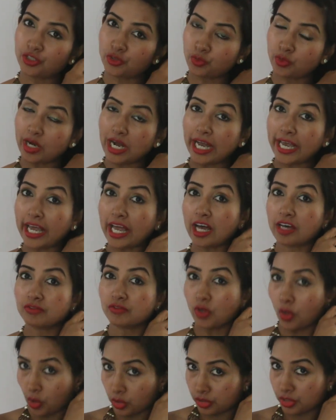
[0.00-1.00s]
I
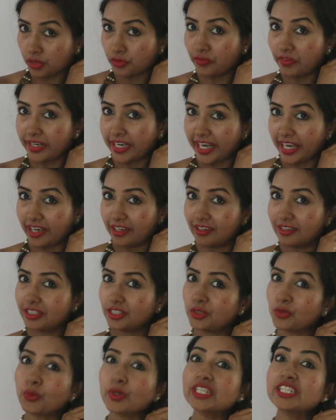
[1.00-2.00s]
have lots of
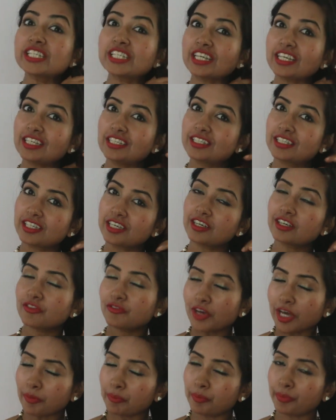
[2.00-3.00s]
layers, so it's easier
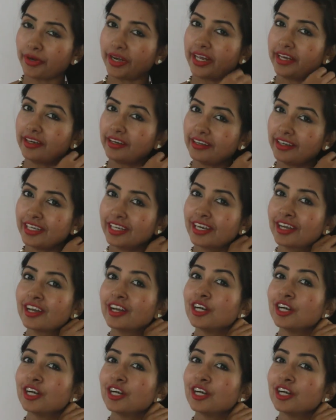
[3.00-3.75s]
if I braid it.